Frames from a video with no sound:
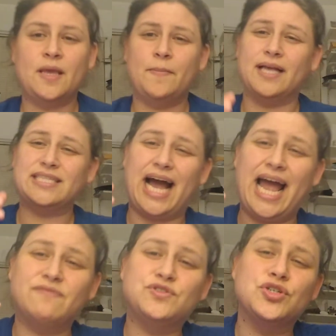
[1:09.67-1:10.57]
Because I
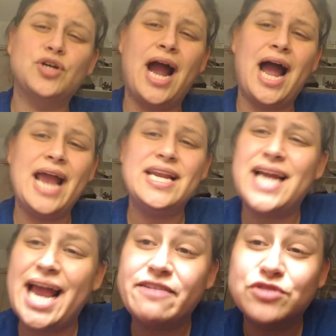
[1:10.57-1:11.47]
have tried and
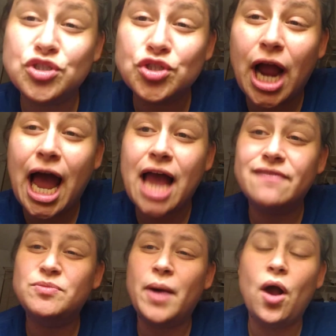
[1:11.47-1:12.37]
I have
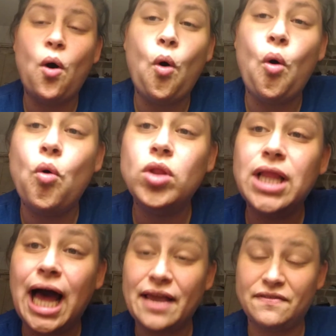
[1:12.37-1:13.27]
strived my whole
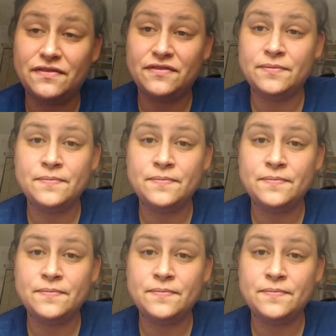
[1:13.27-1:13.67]
life